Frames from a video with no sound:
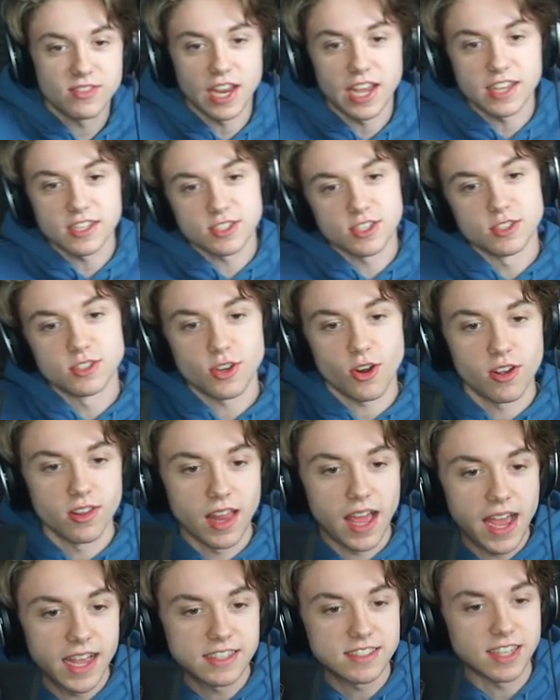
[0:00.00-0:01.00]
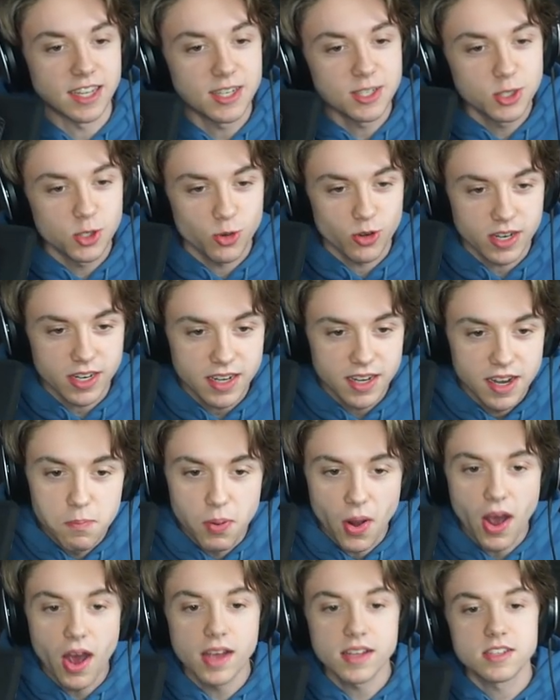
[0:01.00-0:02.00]
days since our last injury.
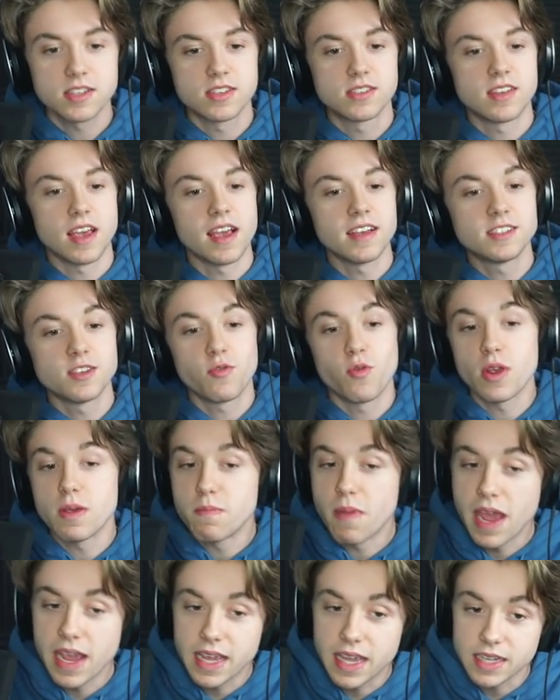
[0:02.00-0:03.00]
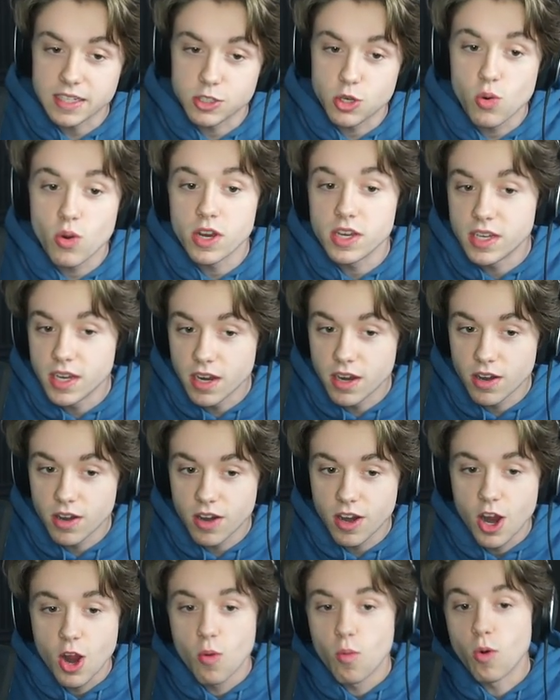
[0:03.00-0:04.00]
Boss says if we make it to a
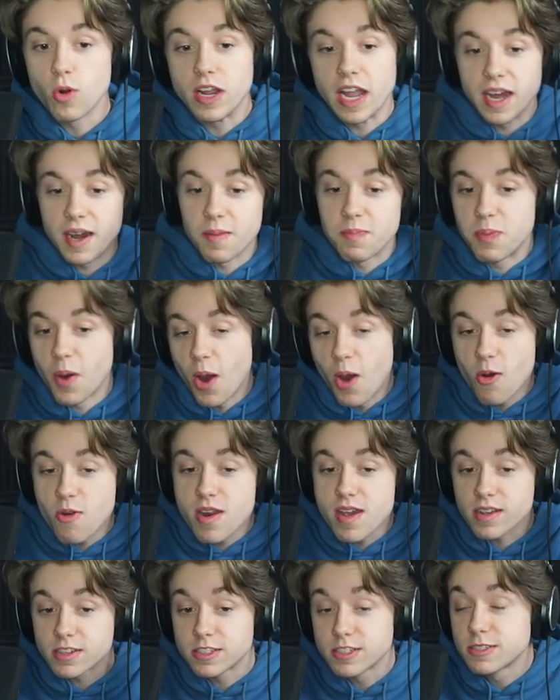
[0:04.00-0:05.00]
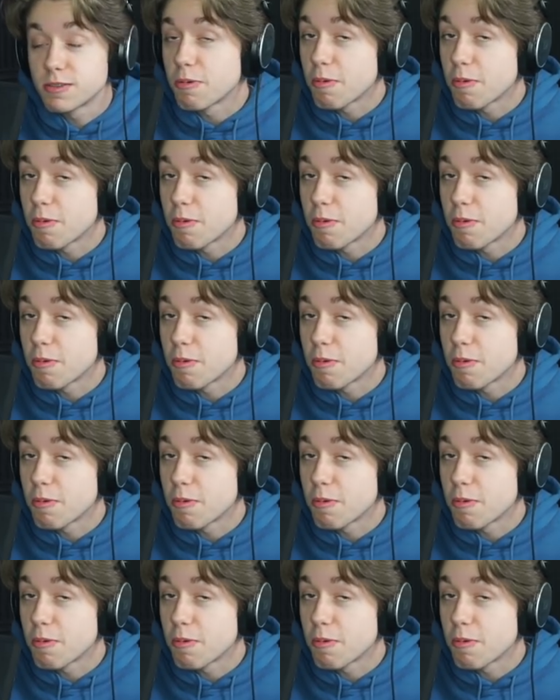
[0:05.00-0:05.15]
year, we'll get a bonus.